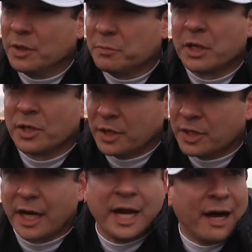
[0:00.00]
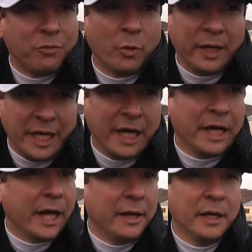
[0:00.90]
especially in the second half when we
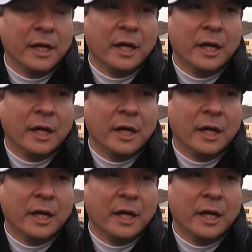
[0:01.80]
needed it.